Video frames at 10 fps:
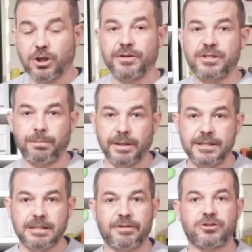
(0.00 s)
hold this in
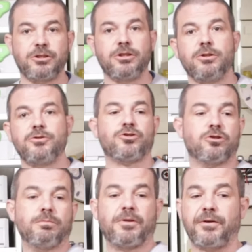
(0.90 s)
place, I've actually used
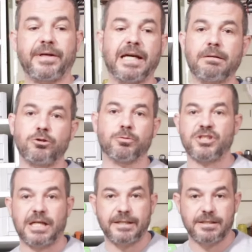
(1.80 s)
some 3M
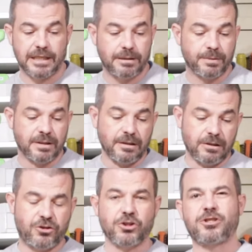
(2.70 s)
double-sided tape,
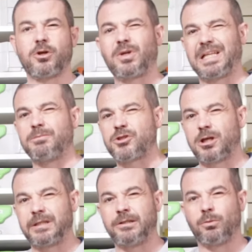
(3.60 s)
just so clamps
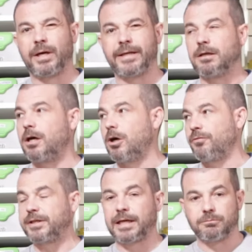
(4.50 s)
aren't in the way
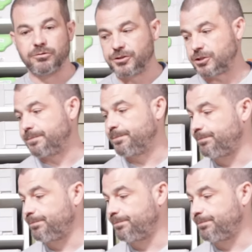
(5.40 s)
of the cameras.